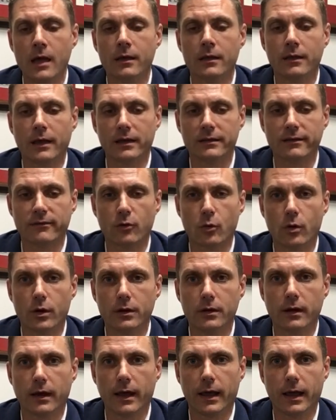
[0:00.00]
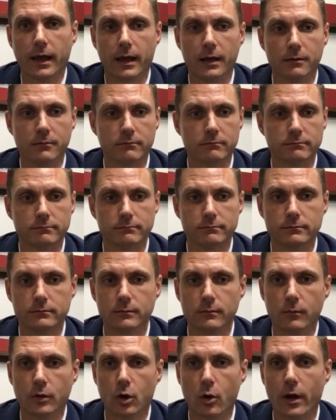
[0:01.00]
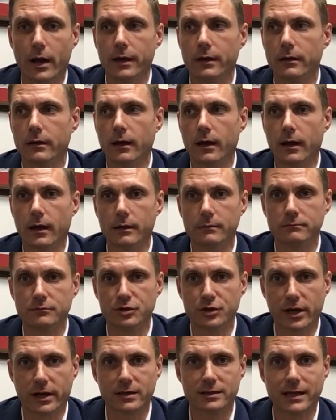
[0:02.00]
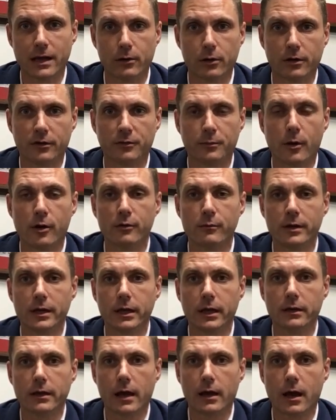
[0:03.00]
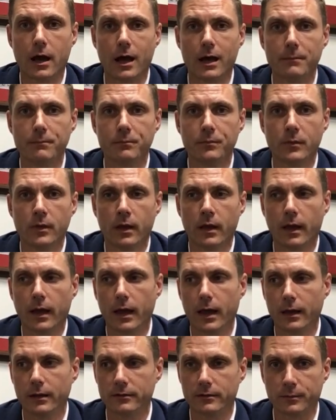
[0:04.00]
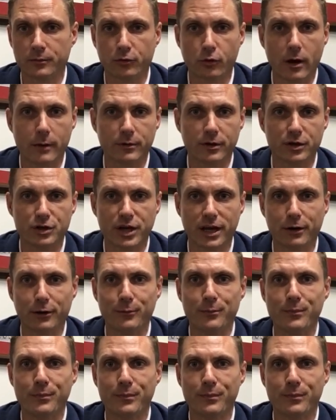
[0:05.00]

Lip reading: Thanks everyone, and go ahead and check us out on SpartanMedia.com and subscribe to the channel.